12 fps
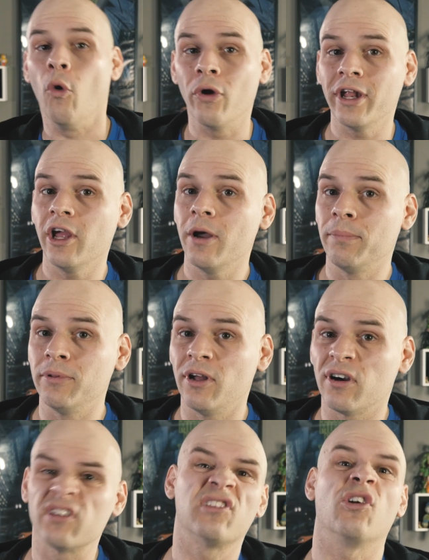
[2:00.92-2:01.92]
Audio
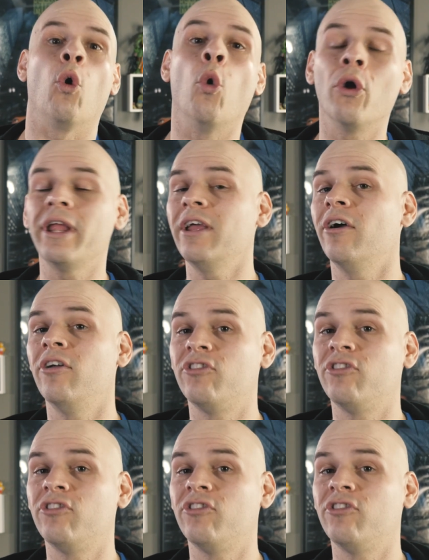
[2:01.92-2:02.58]
Blocks, Audio